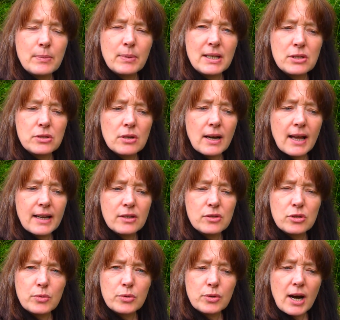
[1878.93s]
please do like and
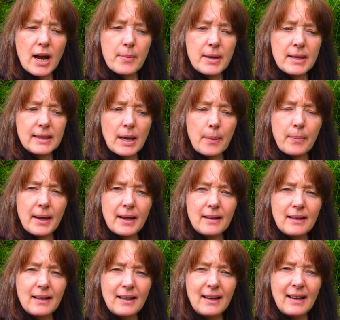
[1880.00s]
subscribe, hit that bell,
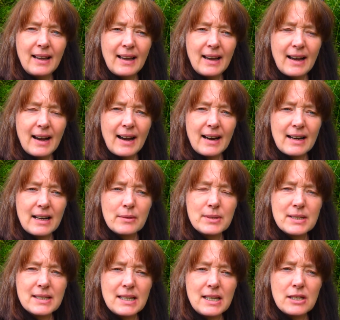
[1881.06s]
and I will
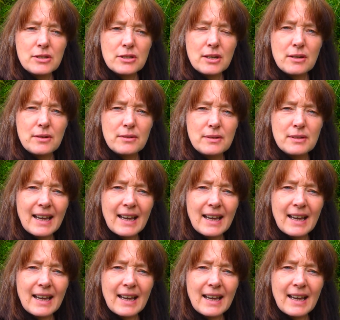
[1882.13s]
see you soon.